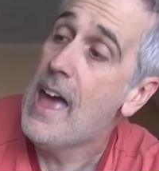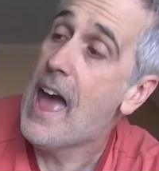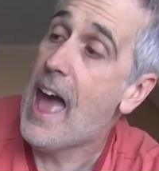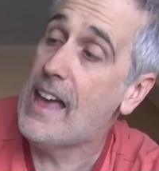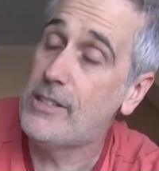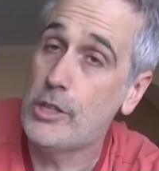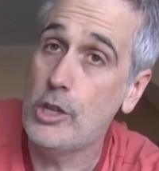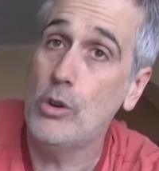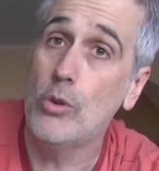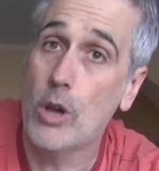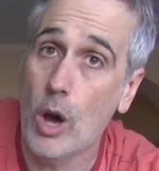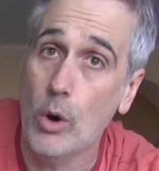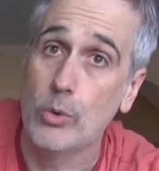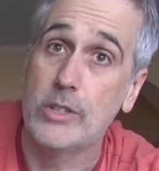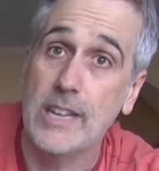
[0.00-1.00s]
As you
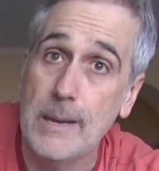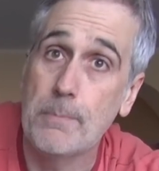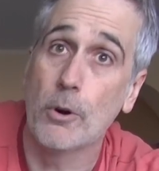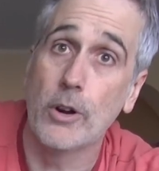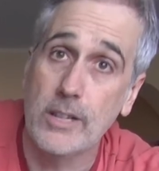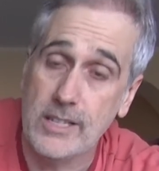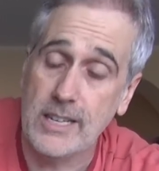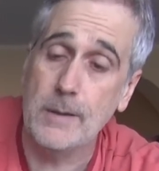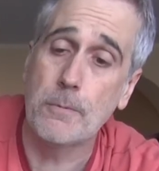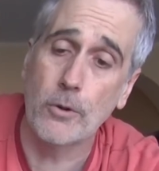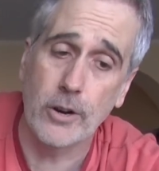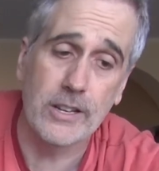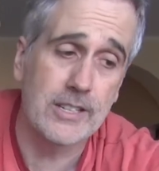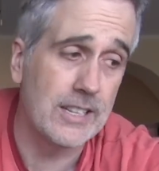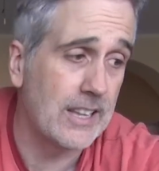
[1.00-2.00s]
go deeper and
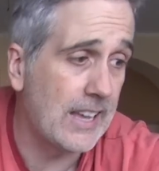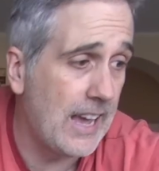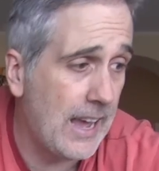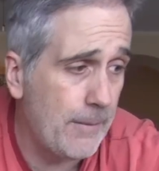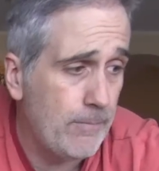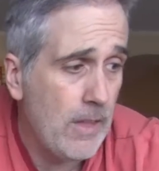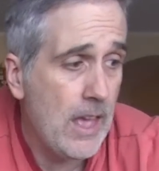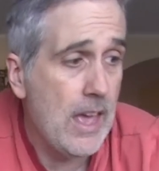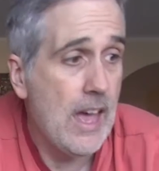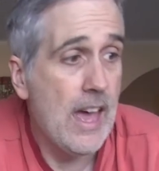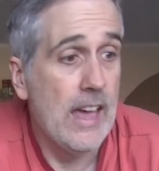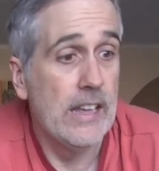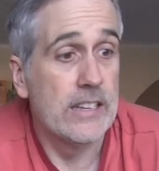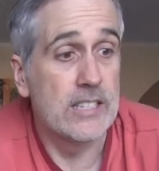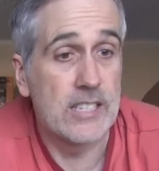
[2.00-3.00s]
deeper into the game,
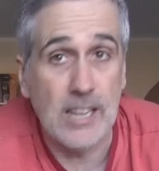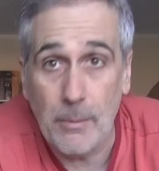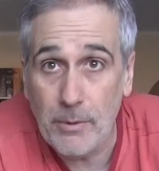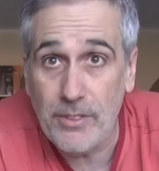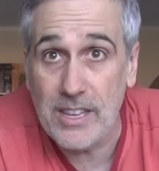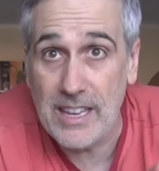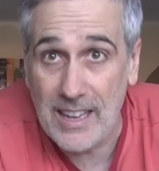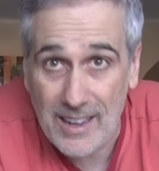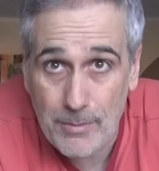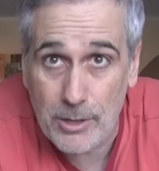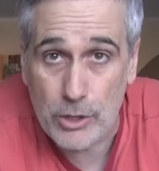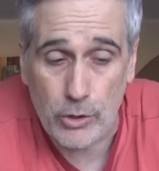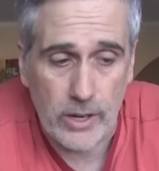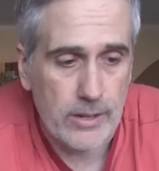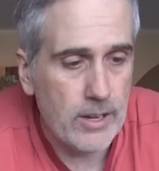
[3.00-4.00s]
some of the
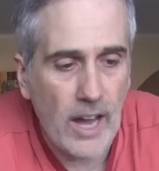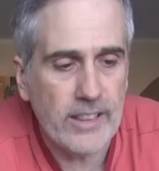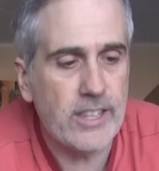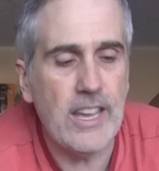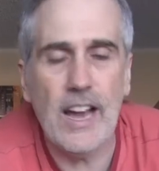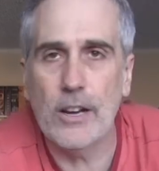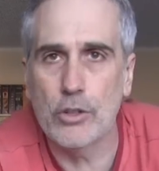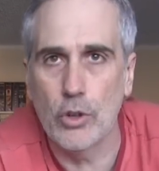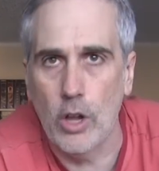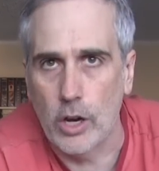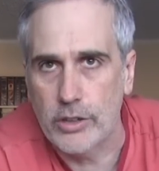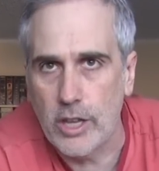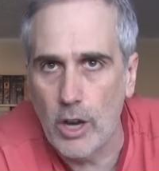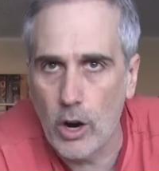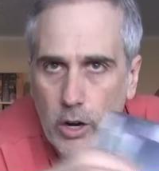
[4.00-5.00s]
imagery, not the actual
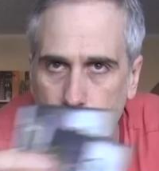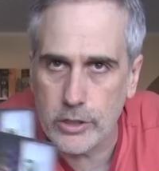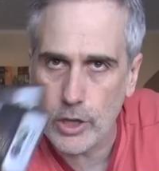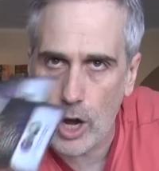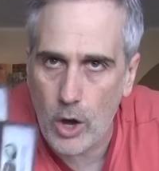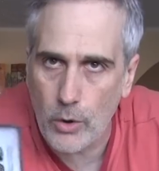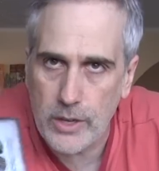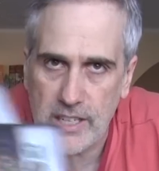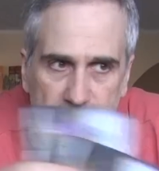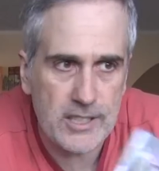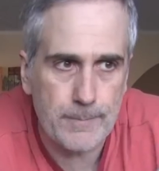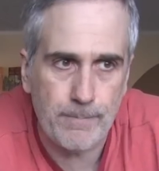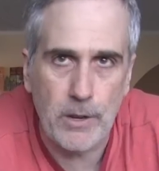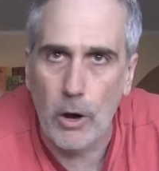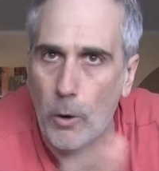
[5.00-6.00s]
art. The art is always,
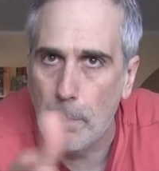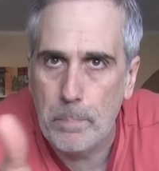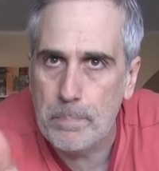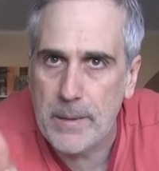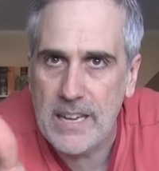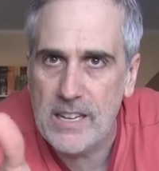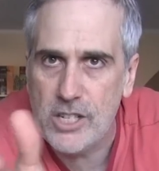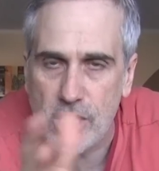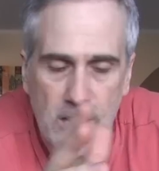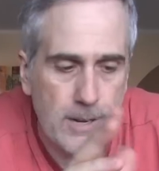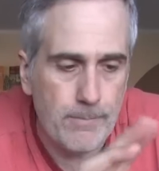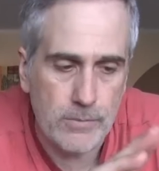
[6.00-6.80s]
PG.